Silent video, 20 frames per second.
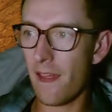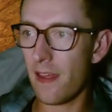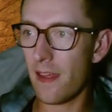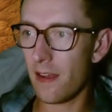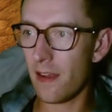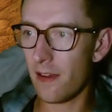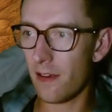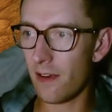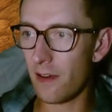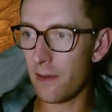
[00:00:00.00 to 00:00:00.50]

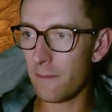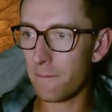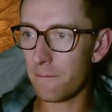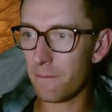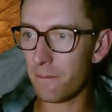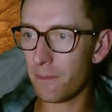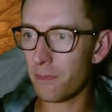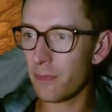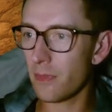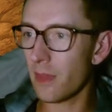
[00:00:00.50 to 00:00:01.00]
Alright?
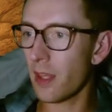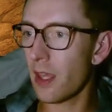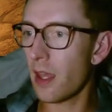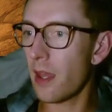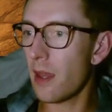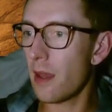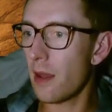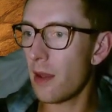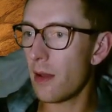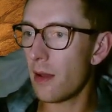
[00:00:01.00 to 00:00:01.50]

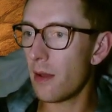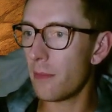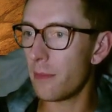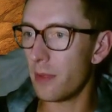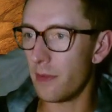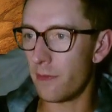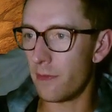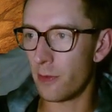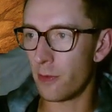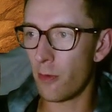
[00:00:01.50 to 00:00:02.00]
But
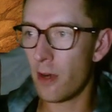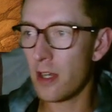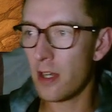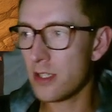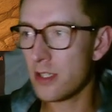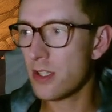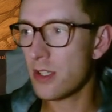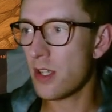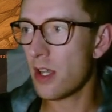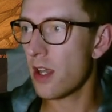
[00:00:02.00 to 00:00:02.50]
for the
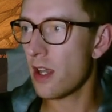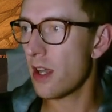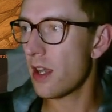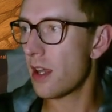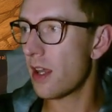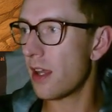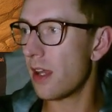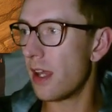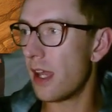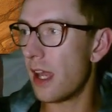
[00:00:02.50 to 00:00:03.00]
rest,
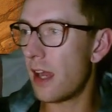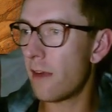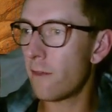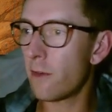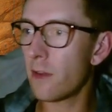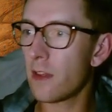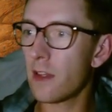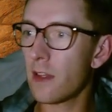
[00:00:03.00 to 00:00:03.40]
everything